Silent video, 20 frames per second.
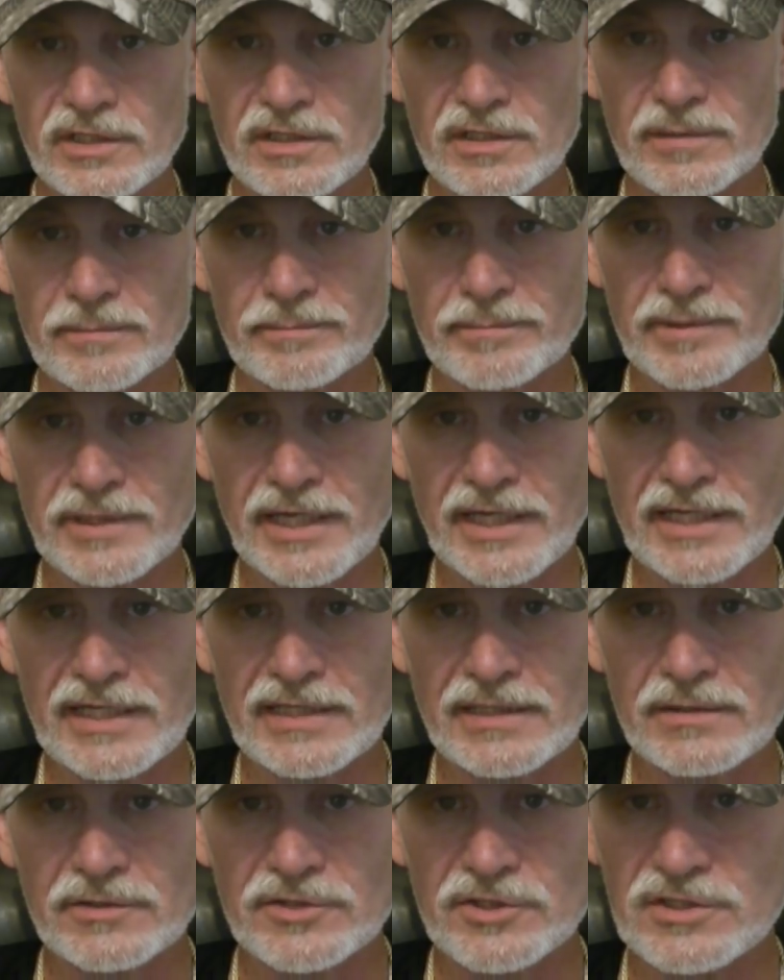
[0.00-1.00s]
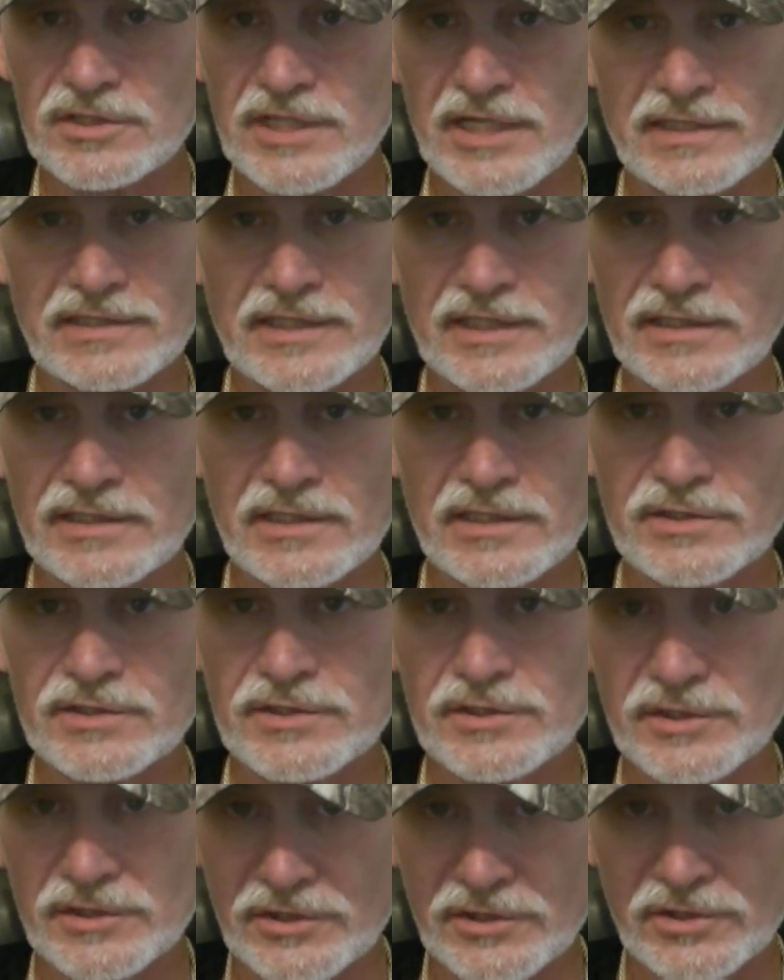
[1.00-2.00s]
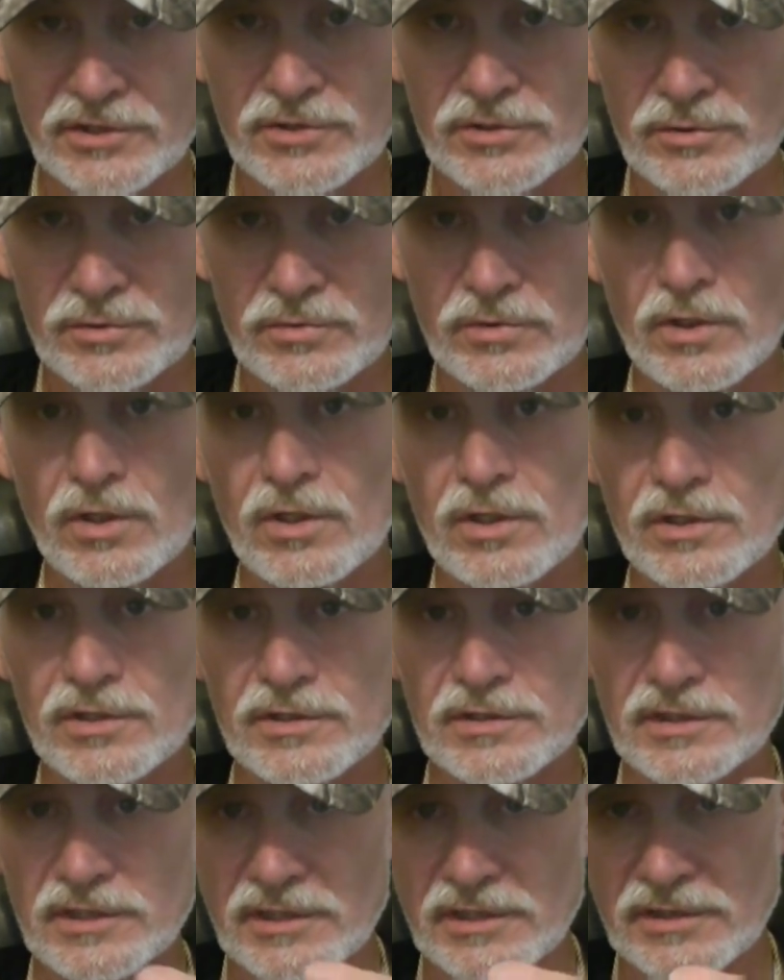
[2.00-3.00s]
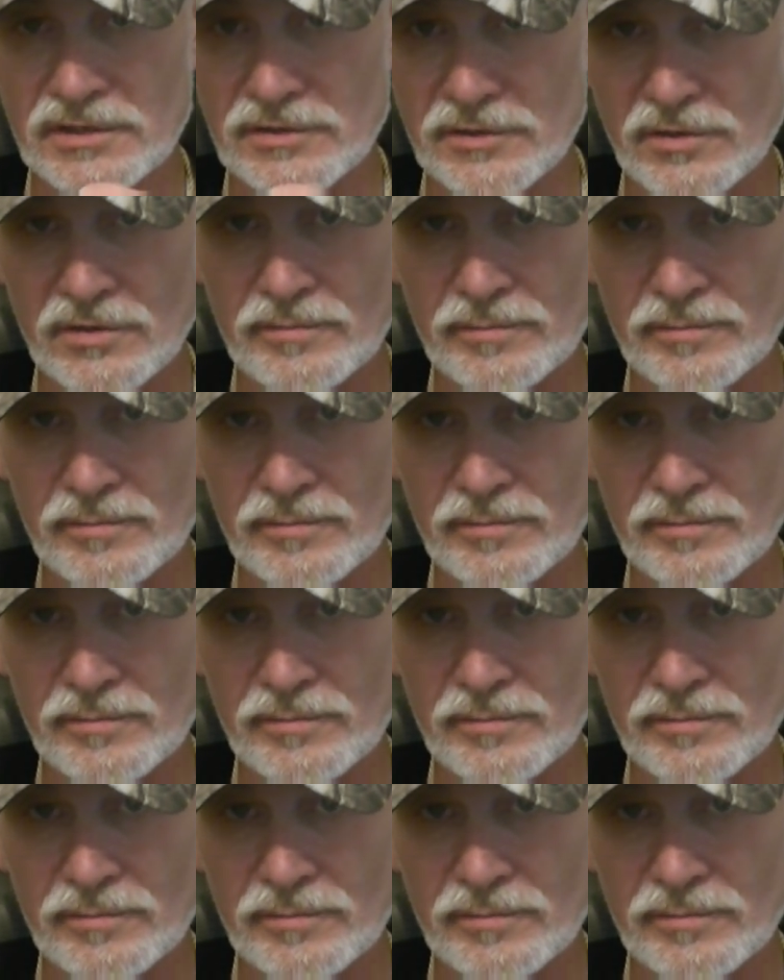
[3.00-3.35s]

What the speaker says: complaint just like they did to you on the third